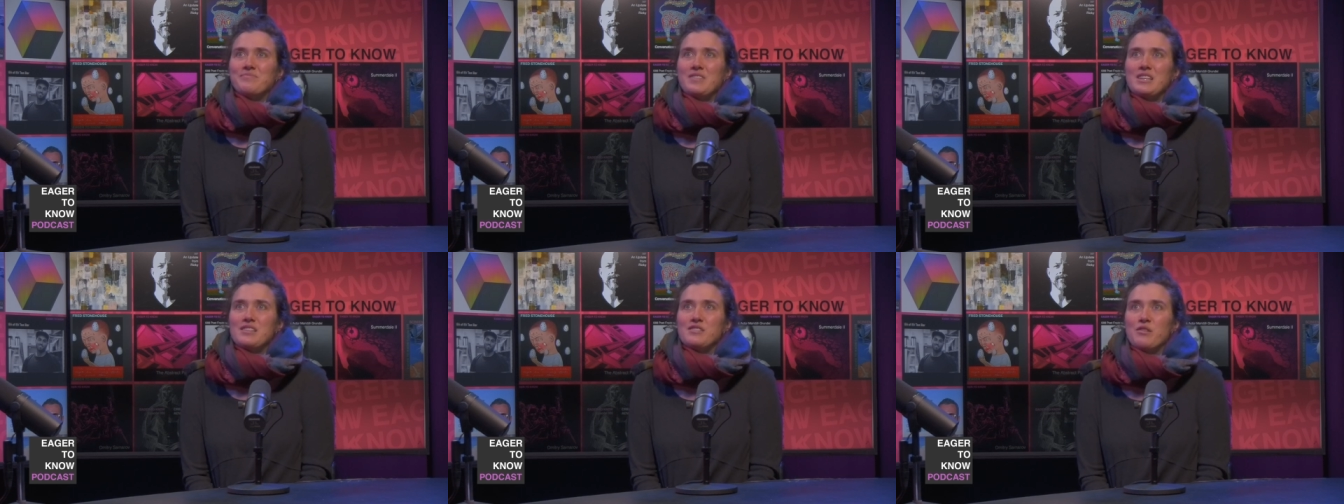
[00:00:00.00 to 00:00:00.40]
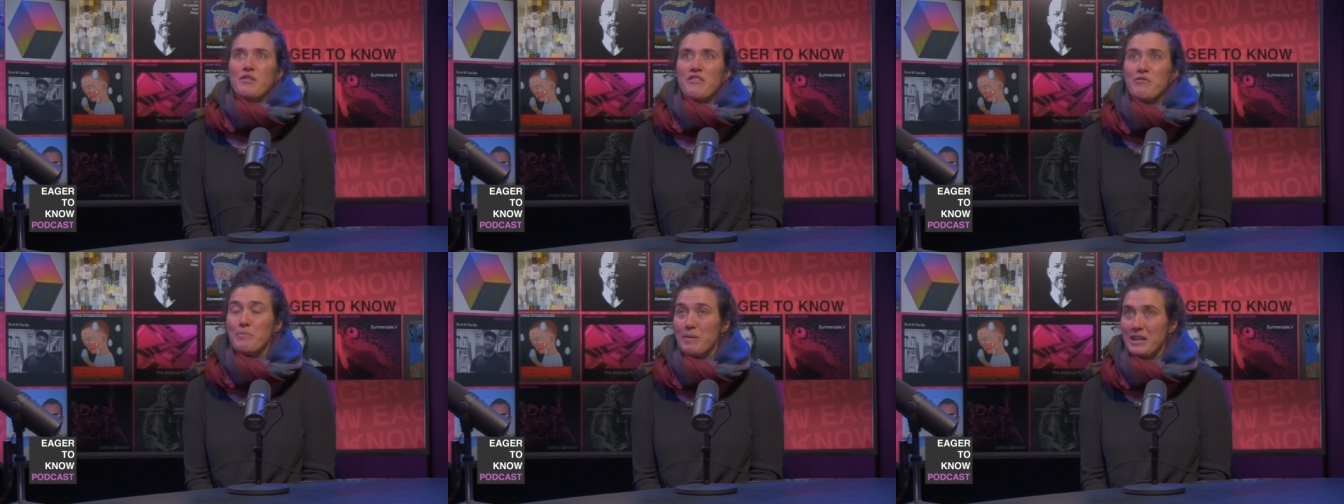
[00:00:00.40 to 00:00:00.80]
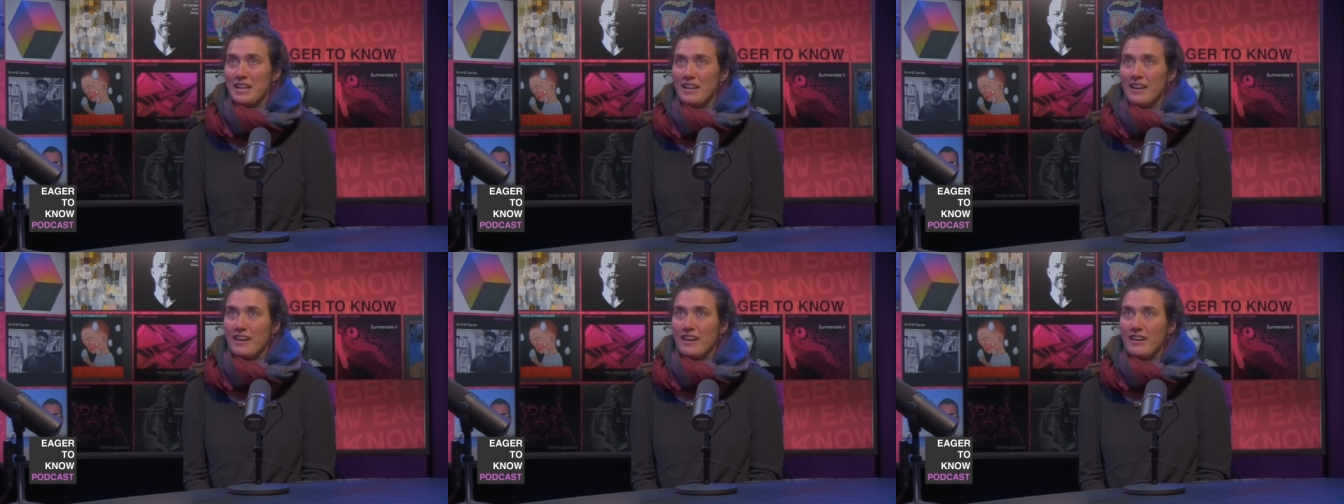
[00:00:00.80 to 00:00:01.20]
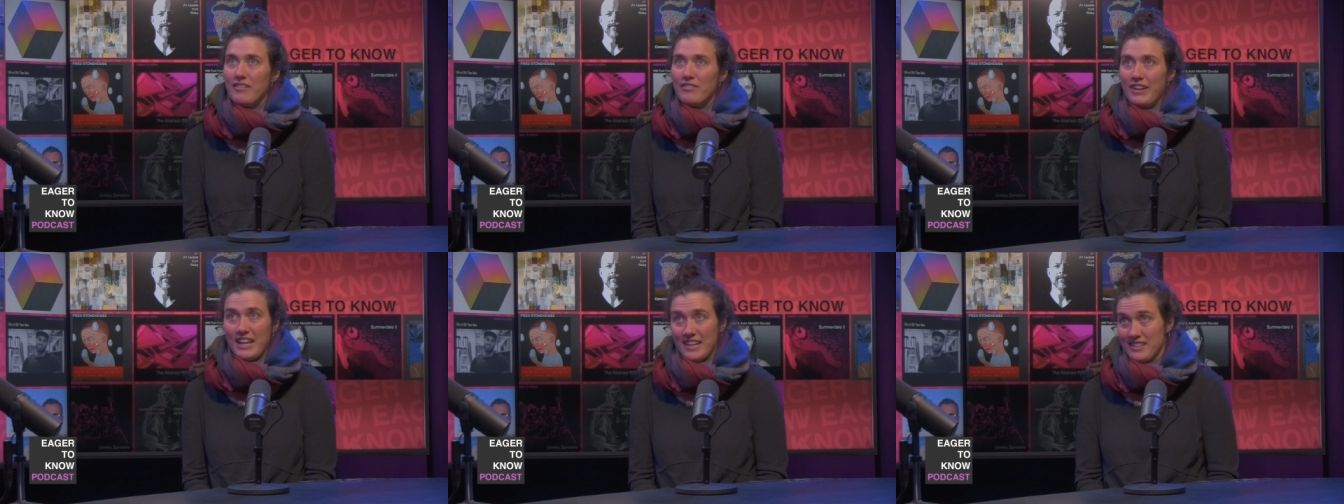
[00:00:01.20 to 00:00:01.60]
so I've been
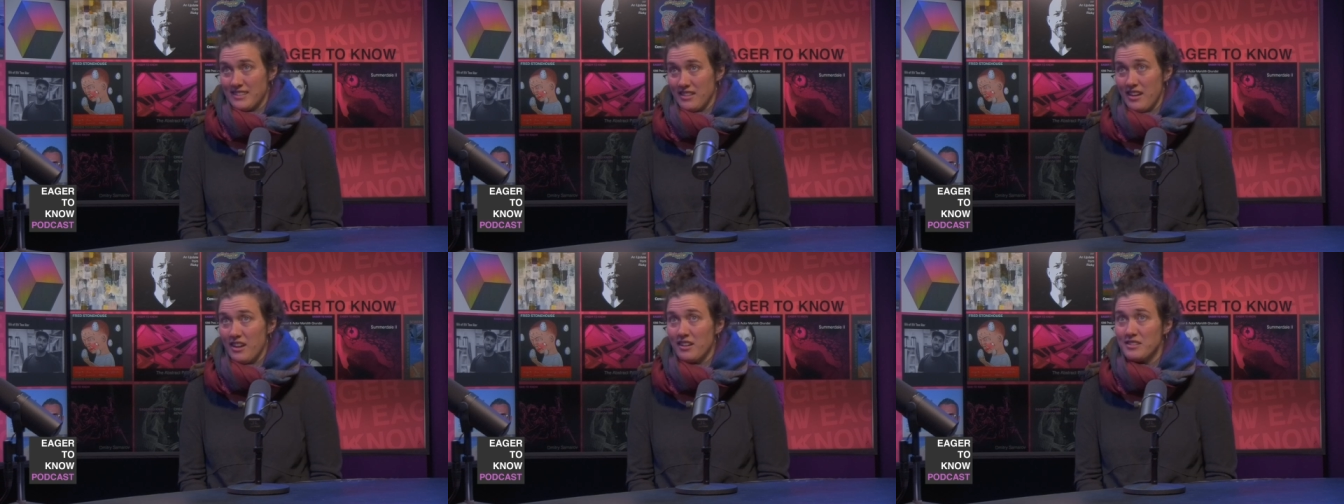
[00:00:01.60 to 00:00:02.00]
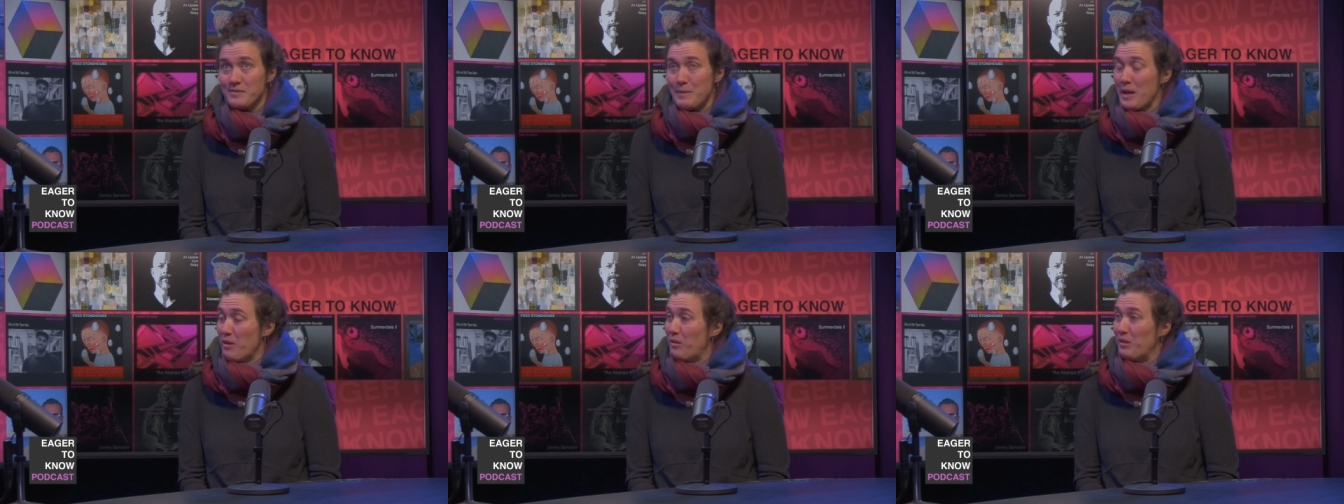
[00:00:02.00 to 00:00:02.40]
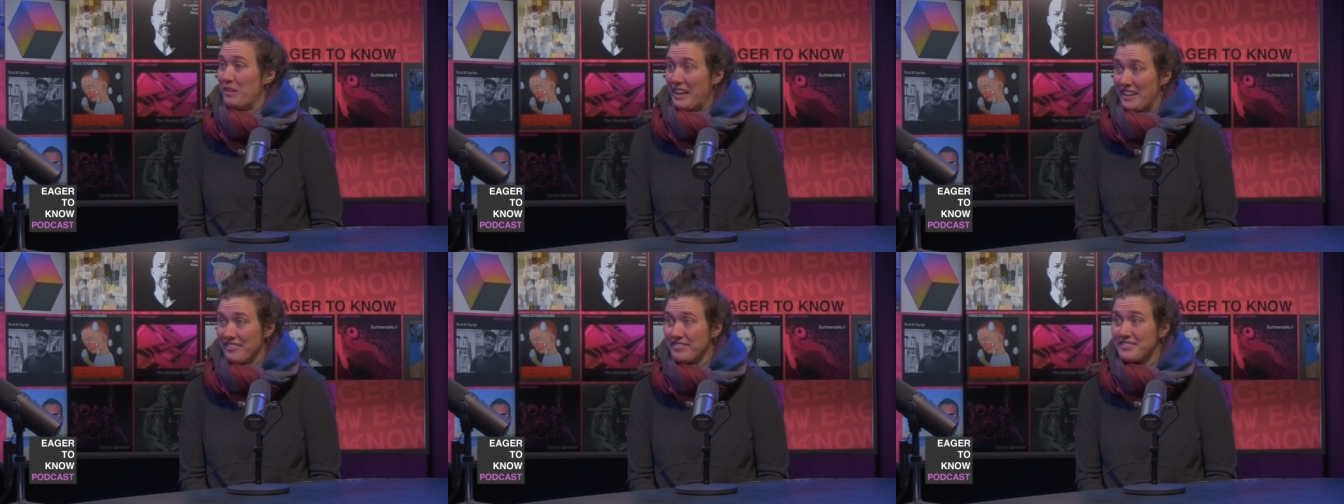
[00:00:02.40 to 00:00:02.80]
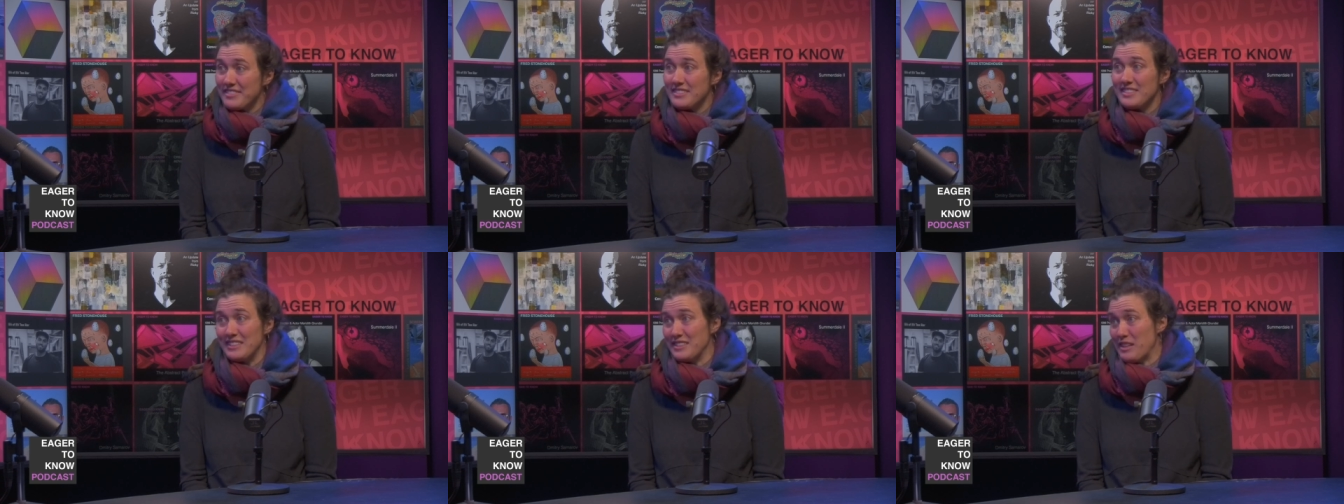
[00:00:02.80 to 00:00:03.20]
writing songs my whole life
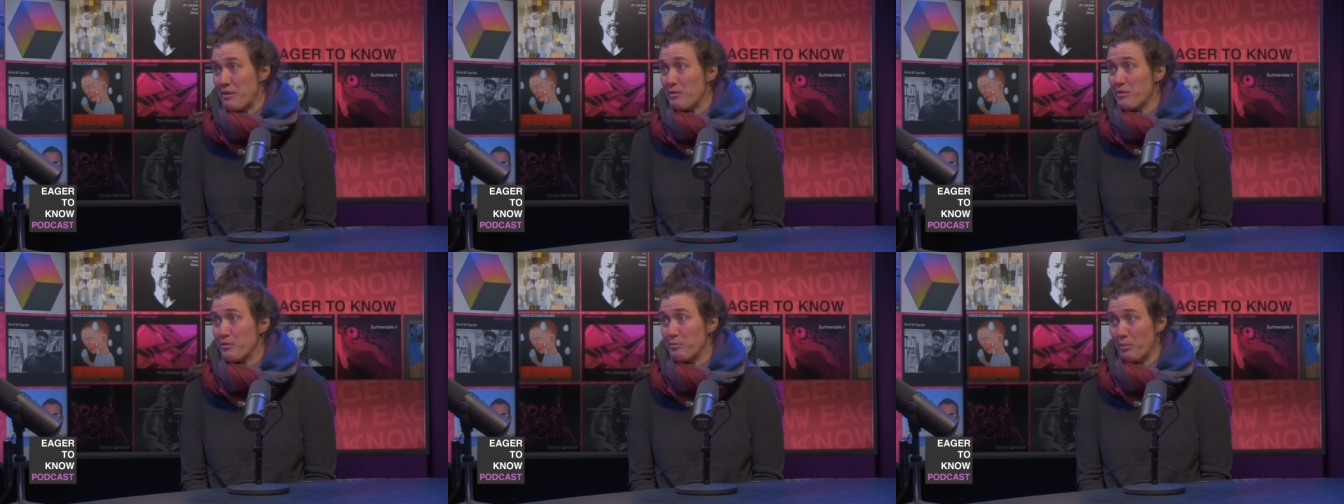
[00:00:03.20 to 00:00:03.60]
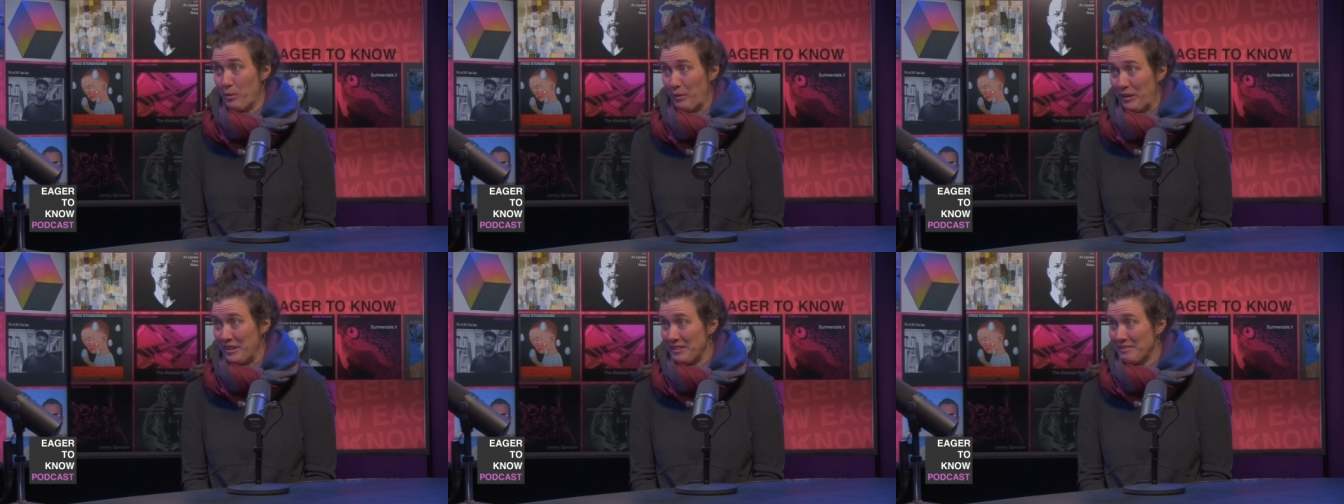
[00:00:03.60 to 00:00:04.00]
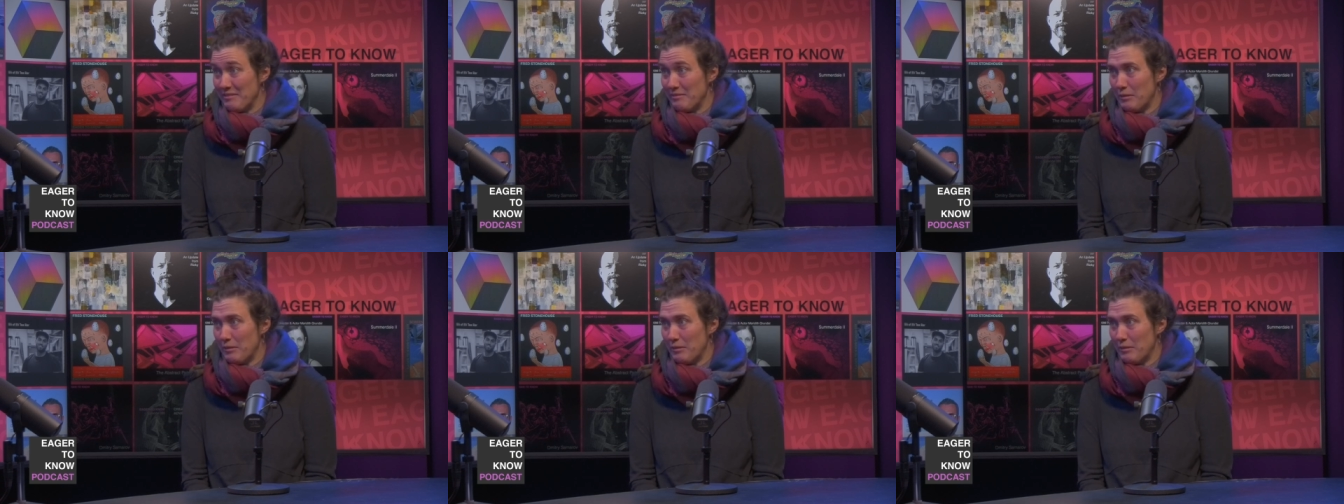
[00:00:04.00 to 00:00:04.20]
since I was born.